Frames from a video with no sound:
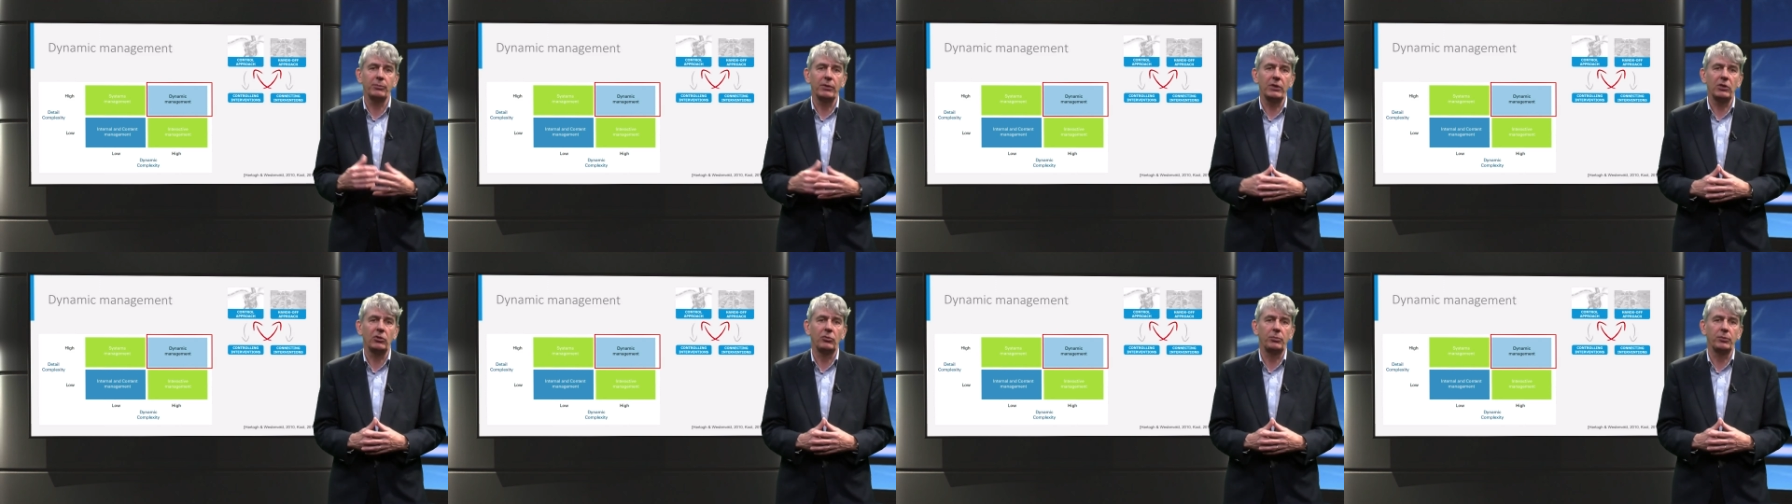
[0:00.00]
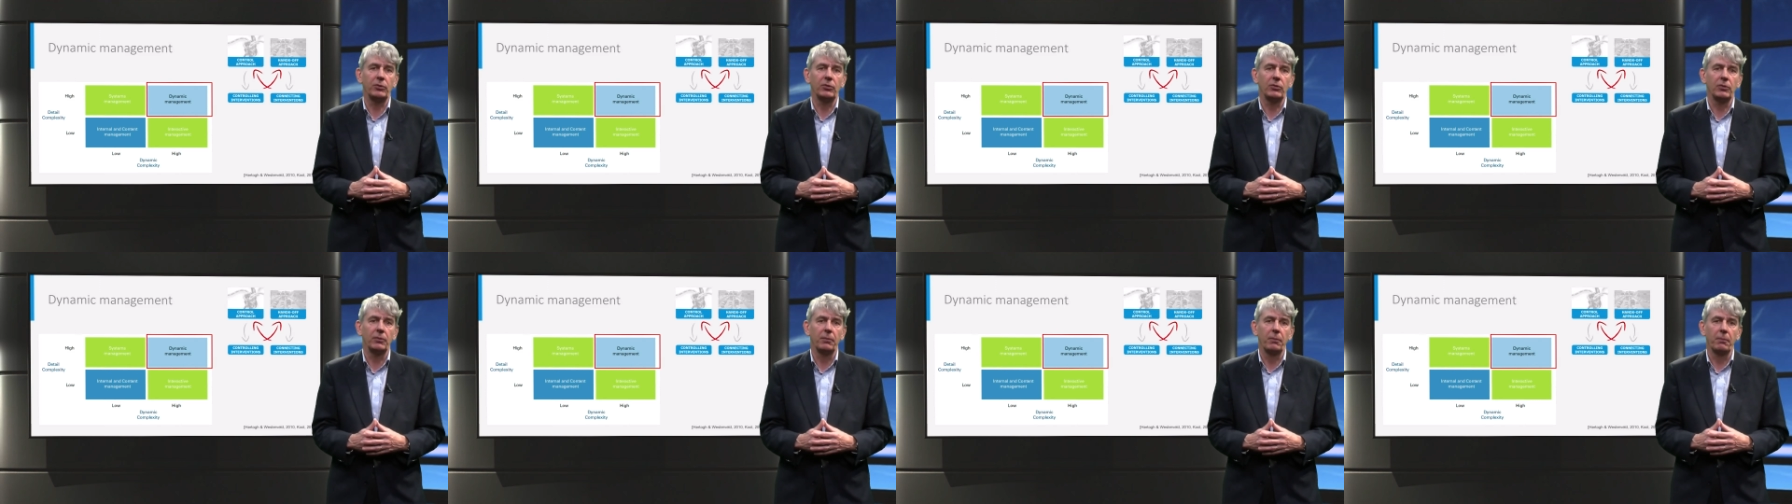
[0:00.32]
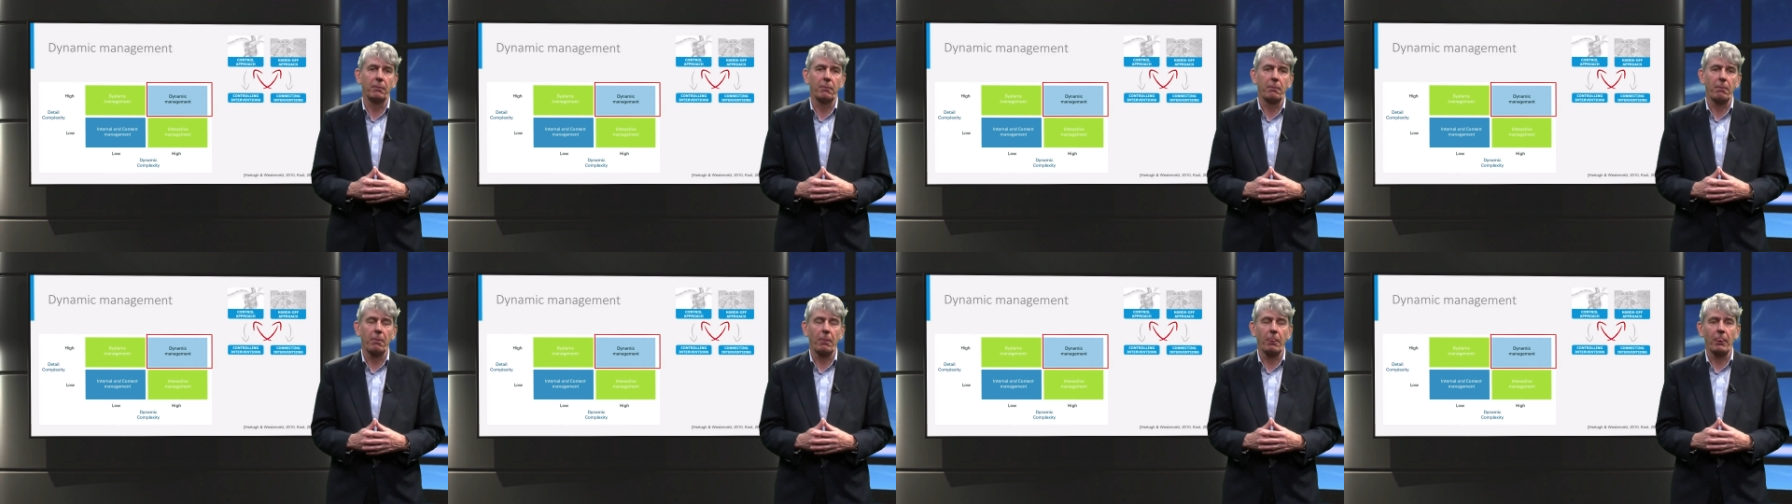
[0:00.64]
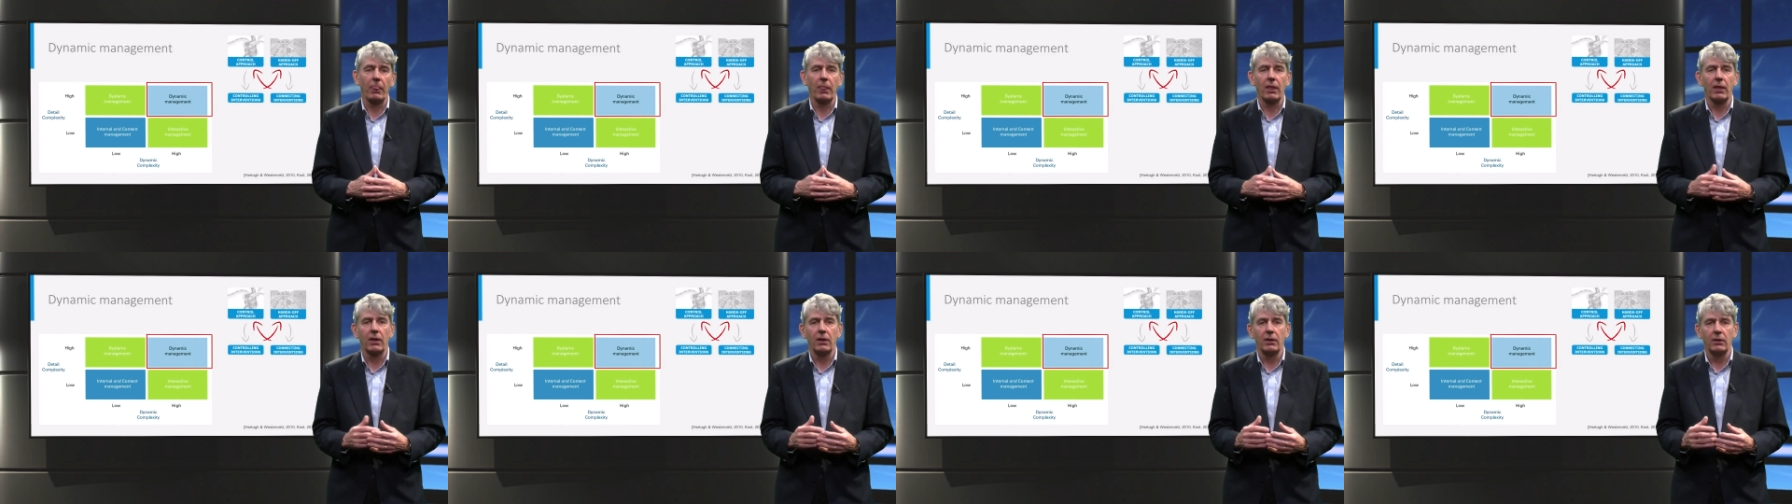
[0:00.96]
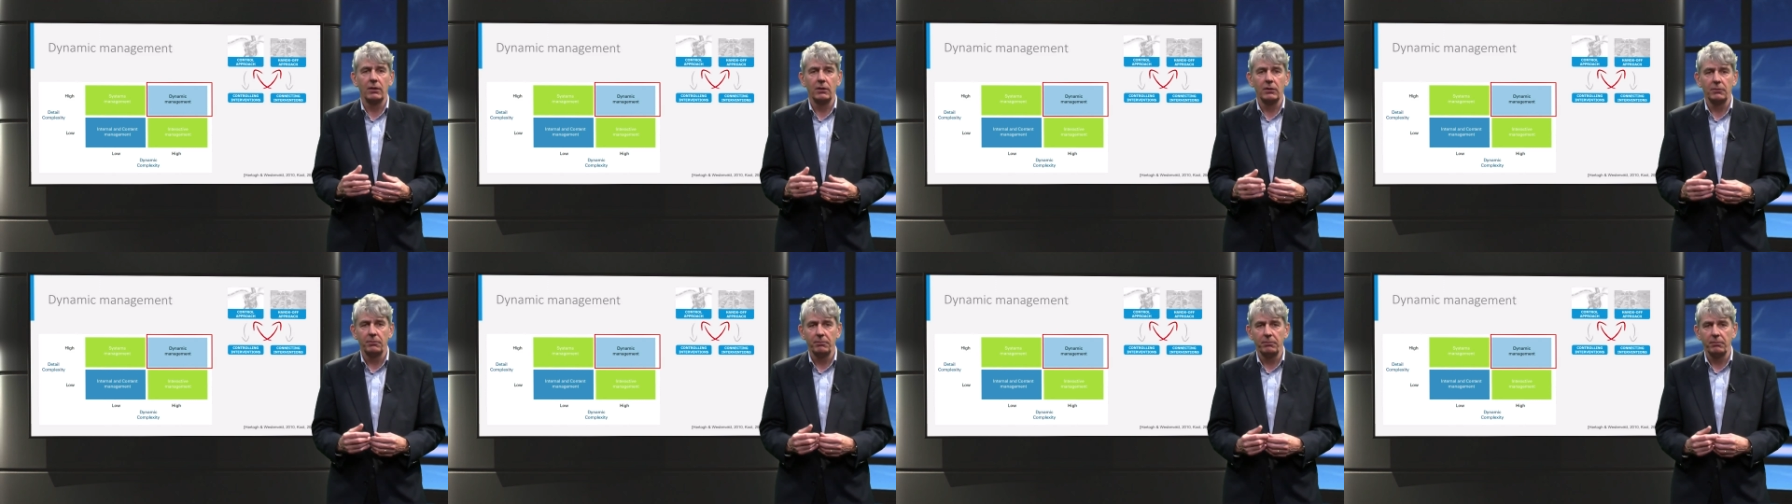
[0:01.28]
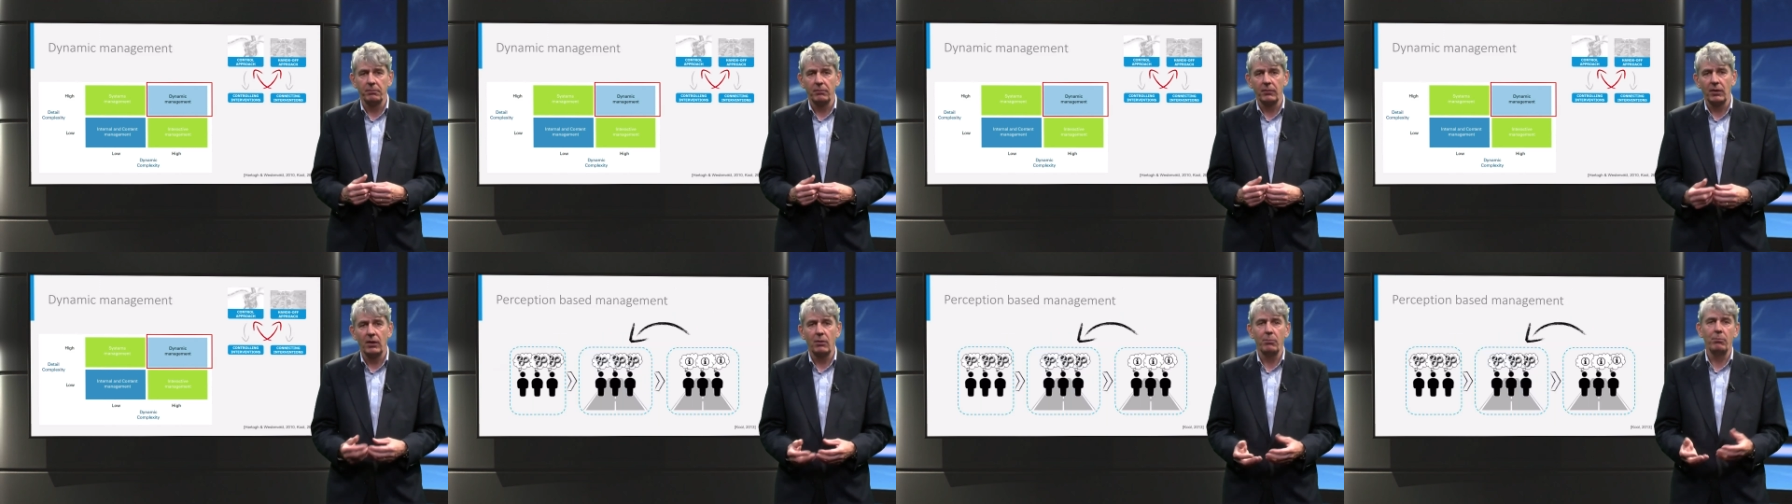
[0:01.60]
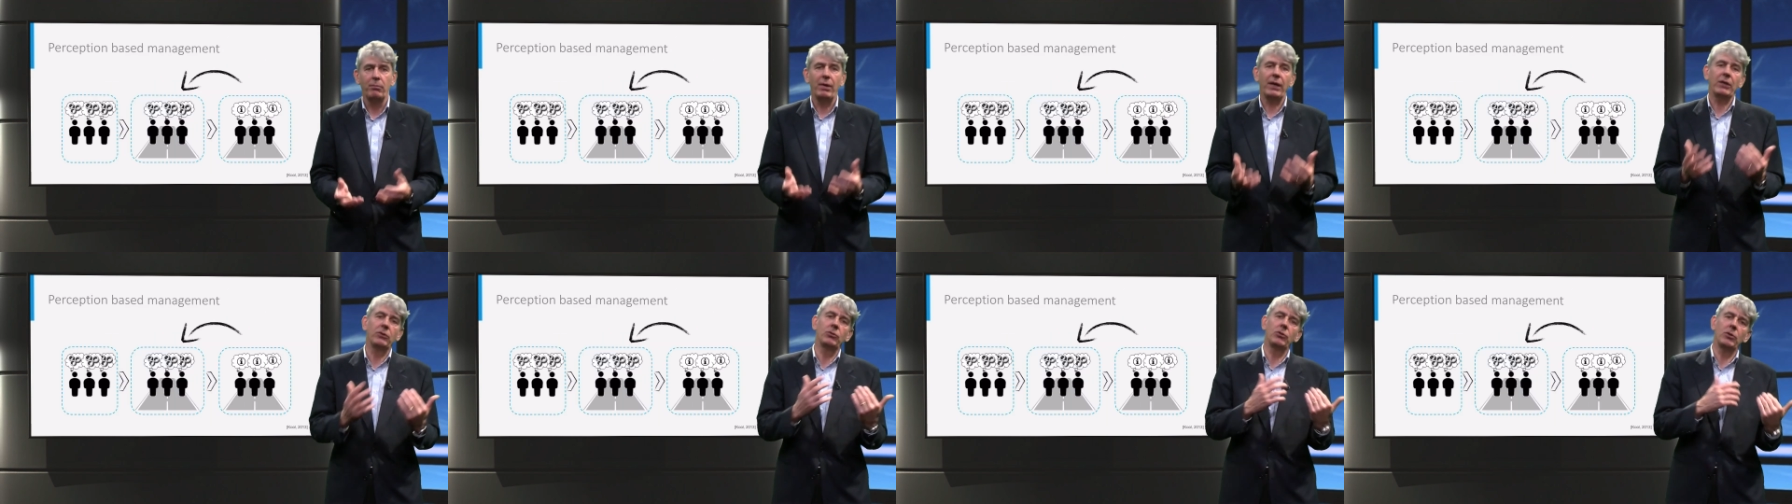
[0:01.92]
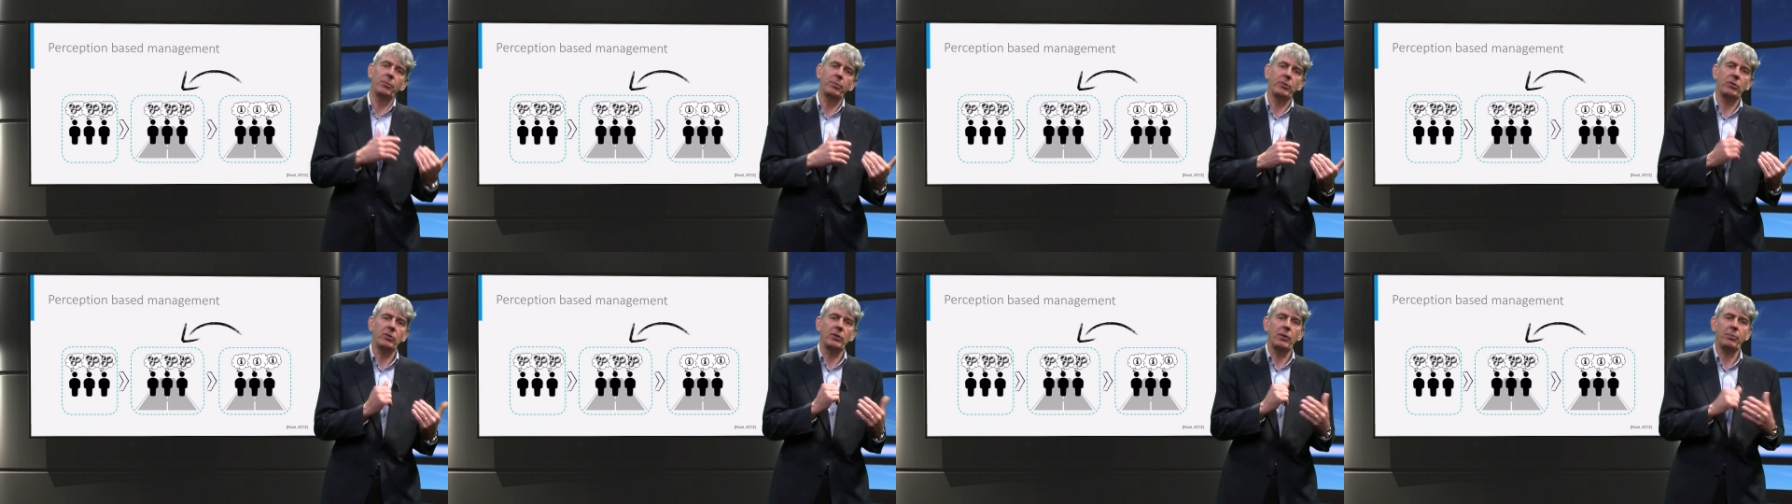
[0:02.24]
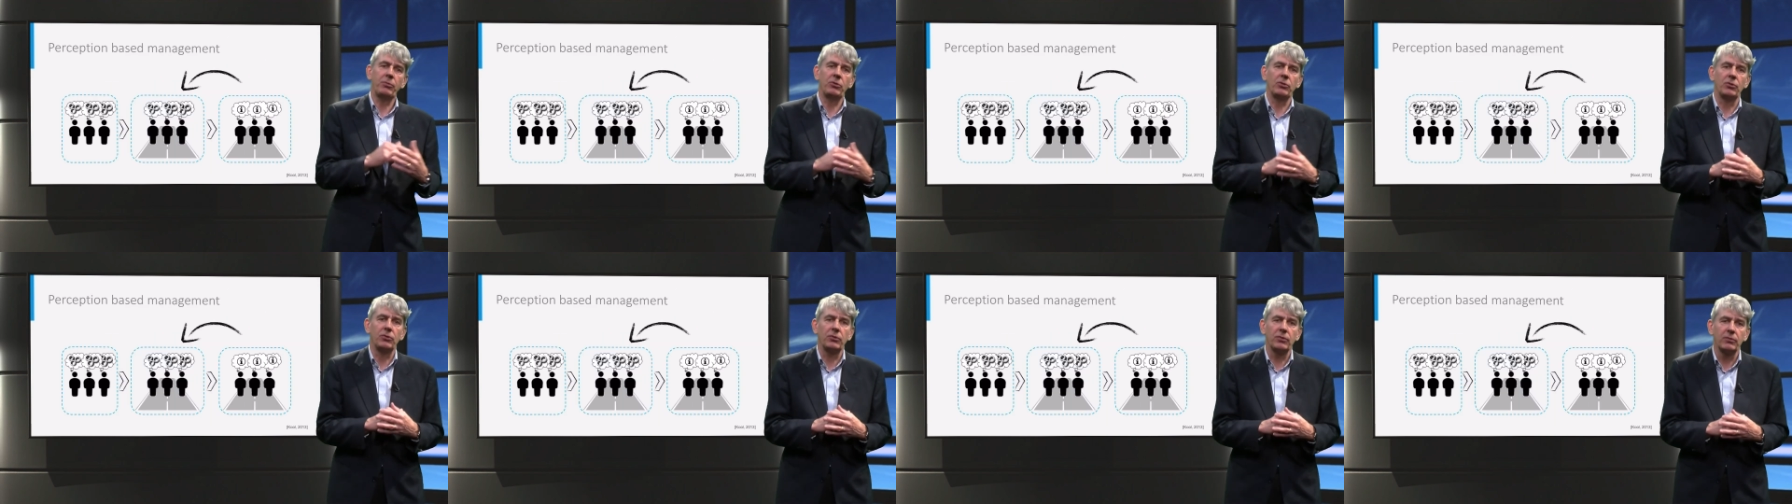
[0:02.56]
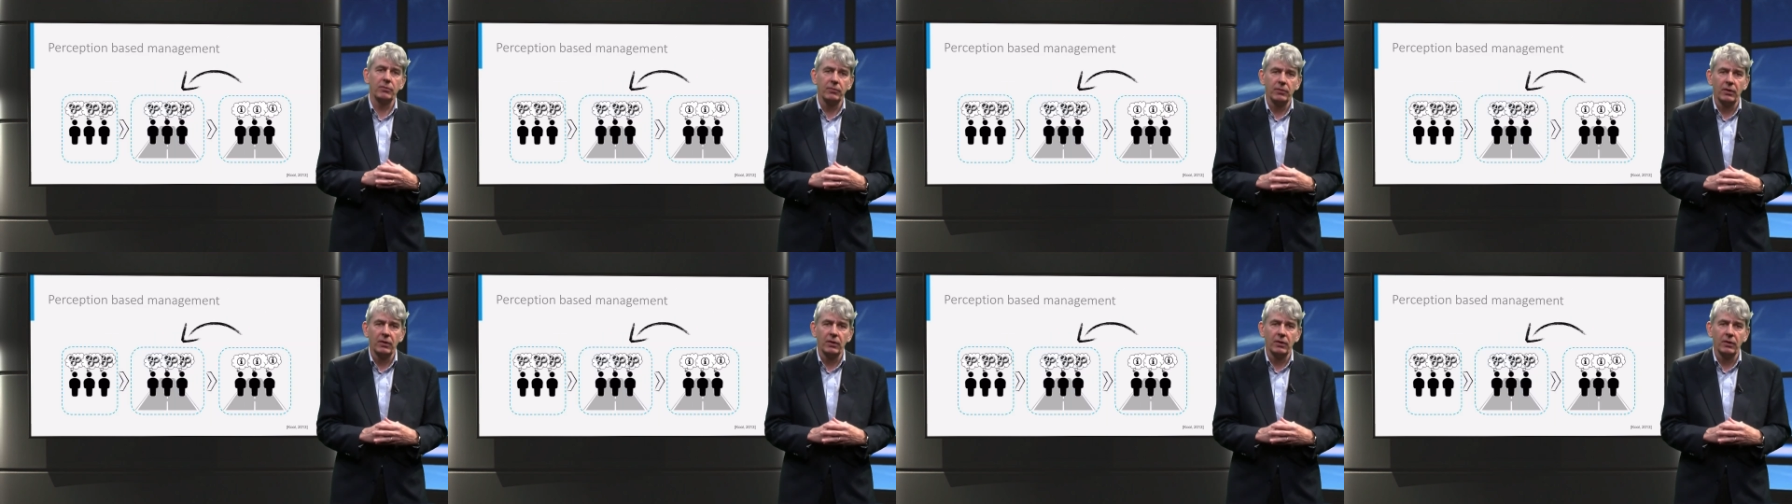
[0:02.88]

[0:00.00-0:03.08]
management. Back to the perceptions.